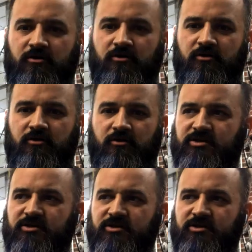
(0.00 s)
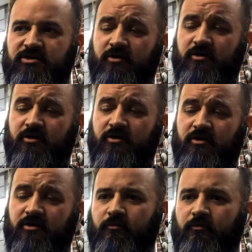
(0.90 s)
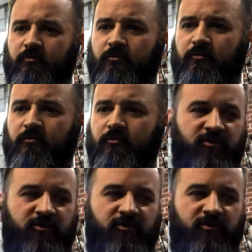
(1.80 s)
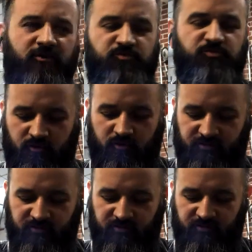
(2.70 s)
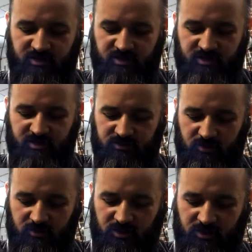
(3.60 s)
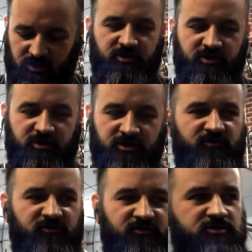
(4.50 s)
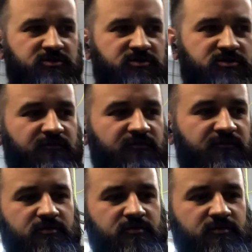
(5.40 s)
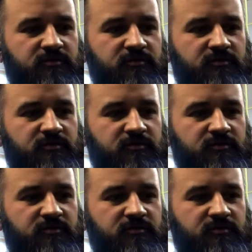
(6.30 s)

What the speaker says: I think it would be a really beautiful bike if they did that, but I know the price point would be ridiculous. That's why you'd have to do it yourself. Find a